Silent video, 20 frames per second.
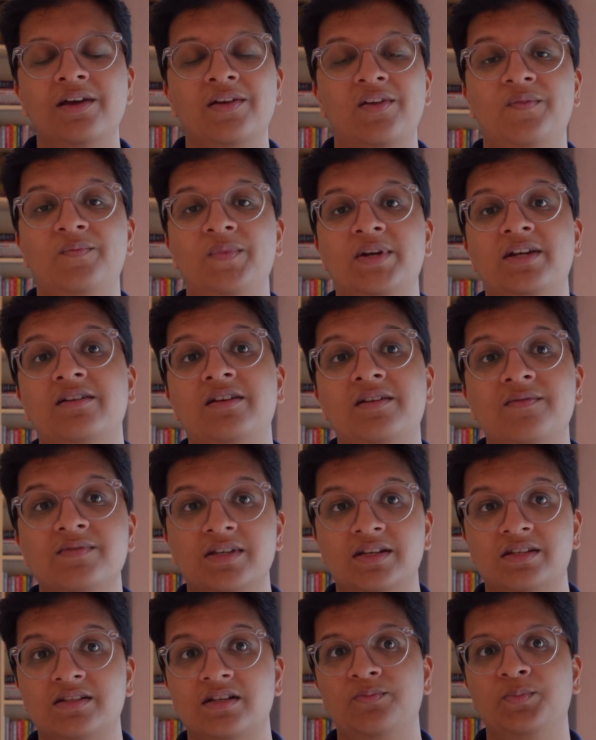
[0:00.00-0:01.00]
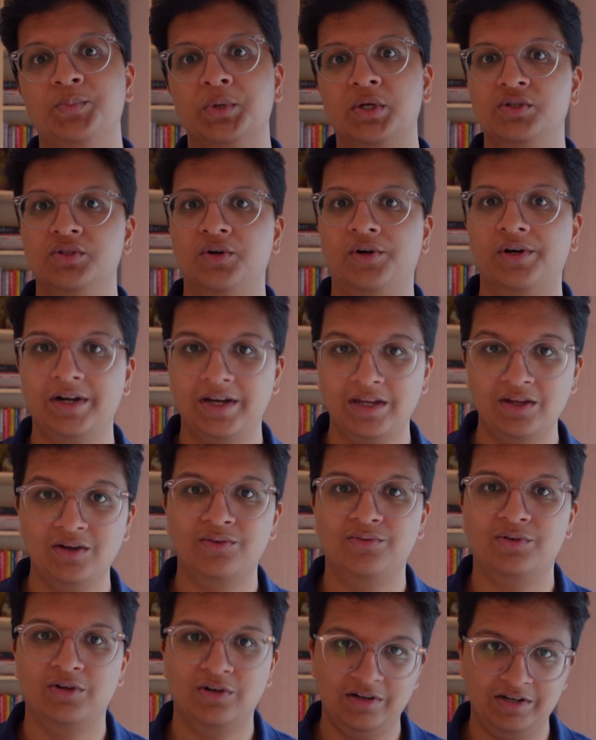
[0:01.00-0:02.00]
Your midterms is a majority
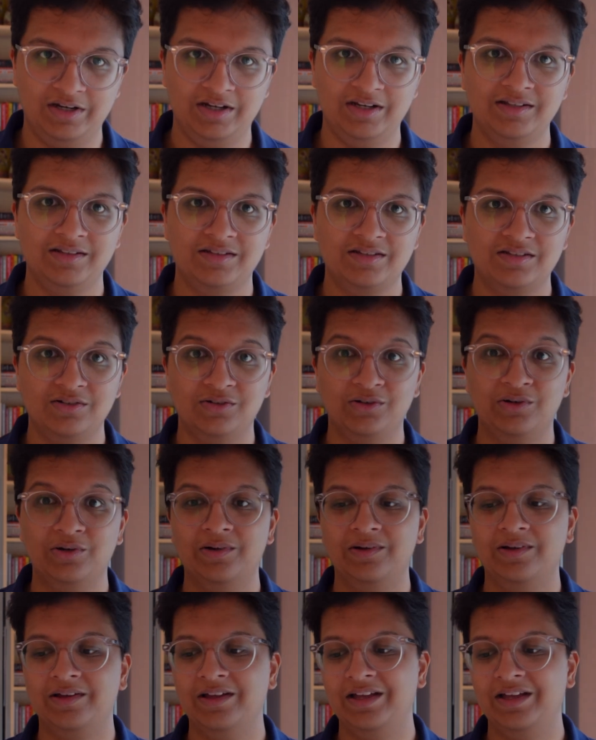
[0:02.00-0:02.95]
of your grades, so